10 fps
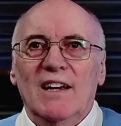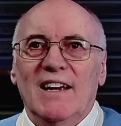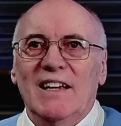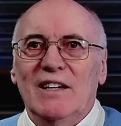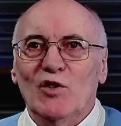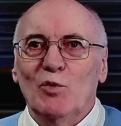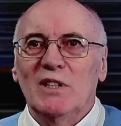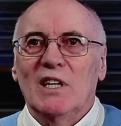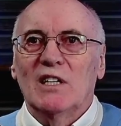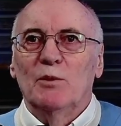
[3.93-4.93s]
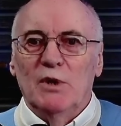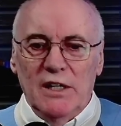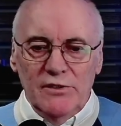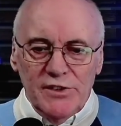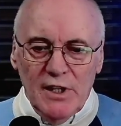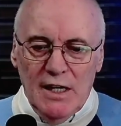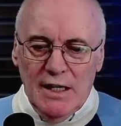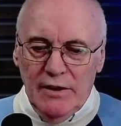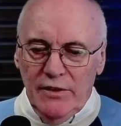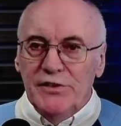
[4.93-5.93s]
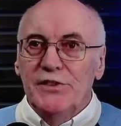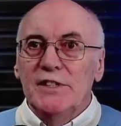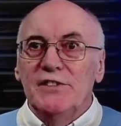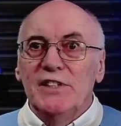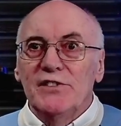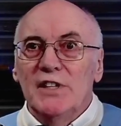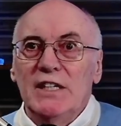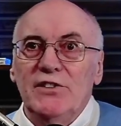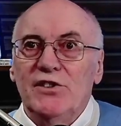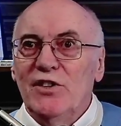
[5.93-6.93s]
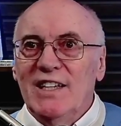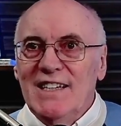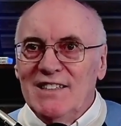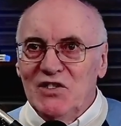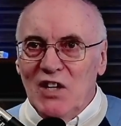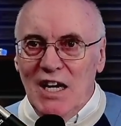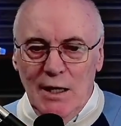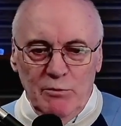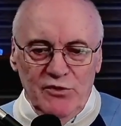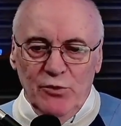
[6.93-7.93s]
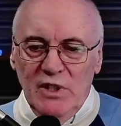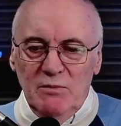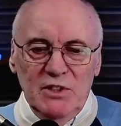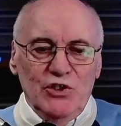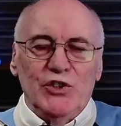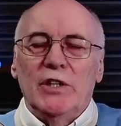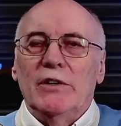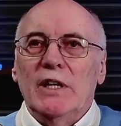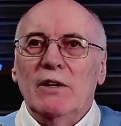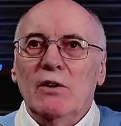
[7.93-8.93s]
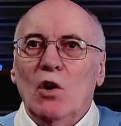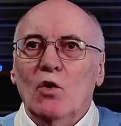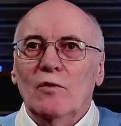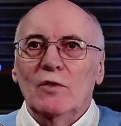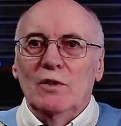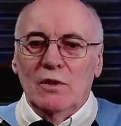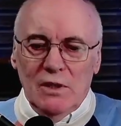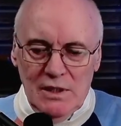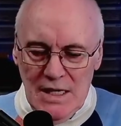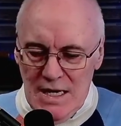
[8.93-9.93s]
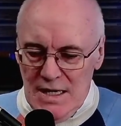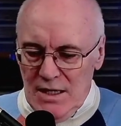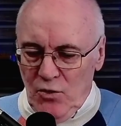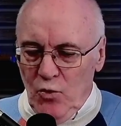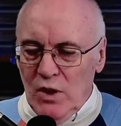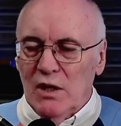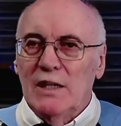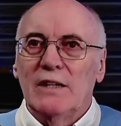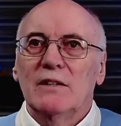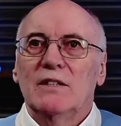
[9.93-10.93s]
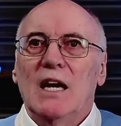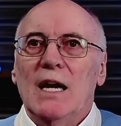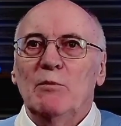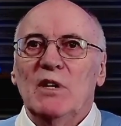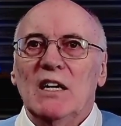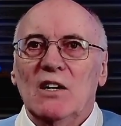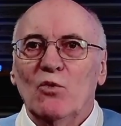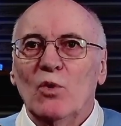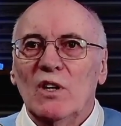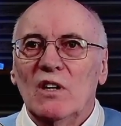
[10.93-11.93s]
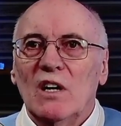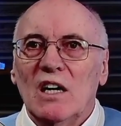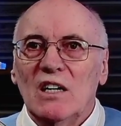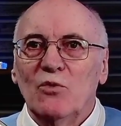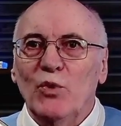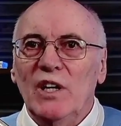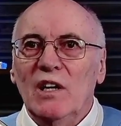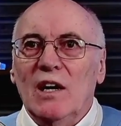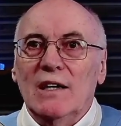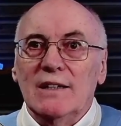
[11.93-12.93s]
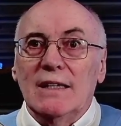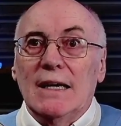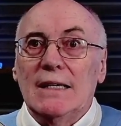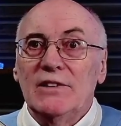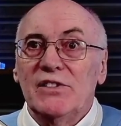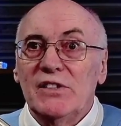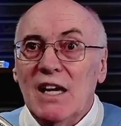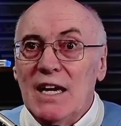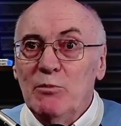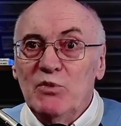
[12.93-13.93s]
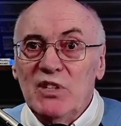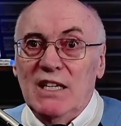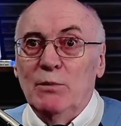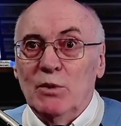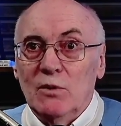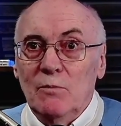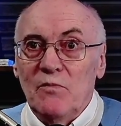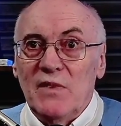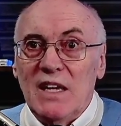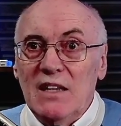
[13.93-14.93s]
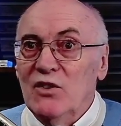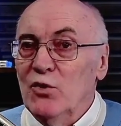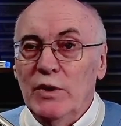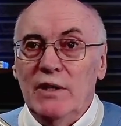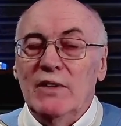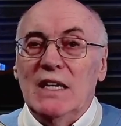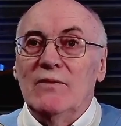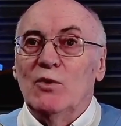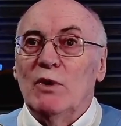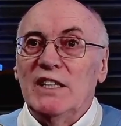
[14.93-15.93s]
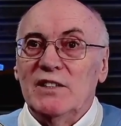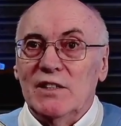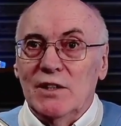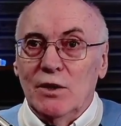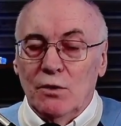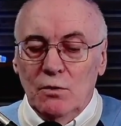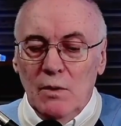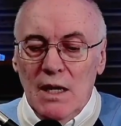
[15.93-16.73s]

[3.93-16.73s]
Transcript: Hey everyone, Dr. Brian Scott. This is Insights to the End Times. We have been sharing over quite a length of time now, where are we on God's timetable? Do we even have the right to know?